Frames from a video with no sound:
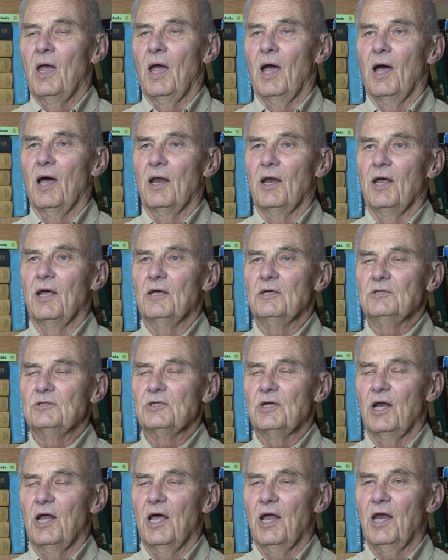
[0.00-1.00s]
And in
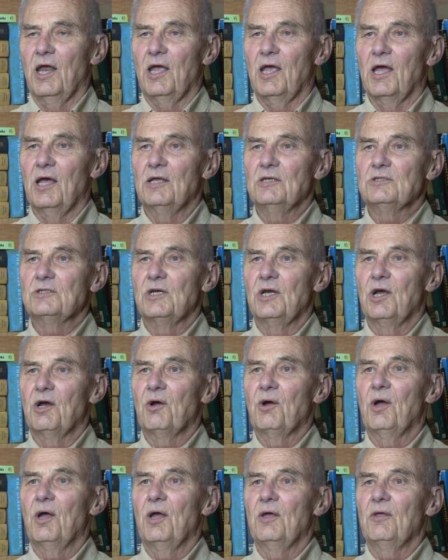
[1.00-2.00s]
genetic
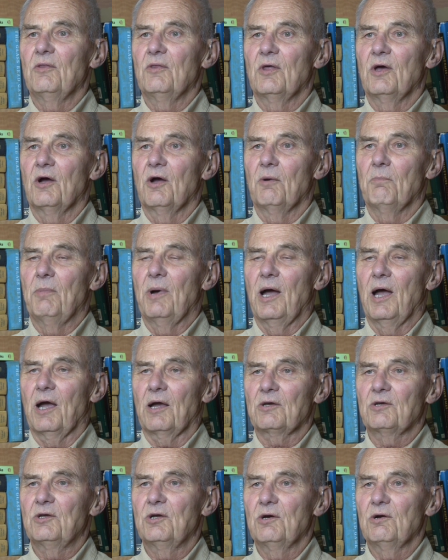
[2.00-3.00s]
engineering their
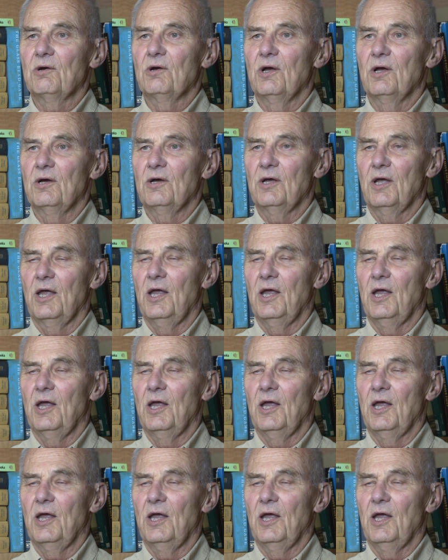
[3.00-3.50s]
bacteria,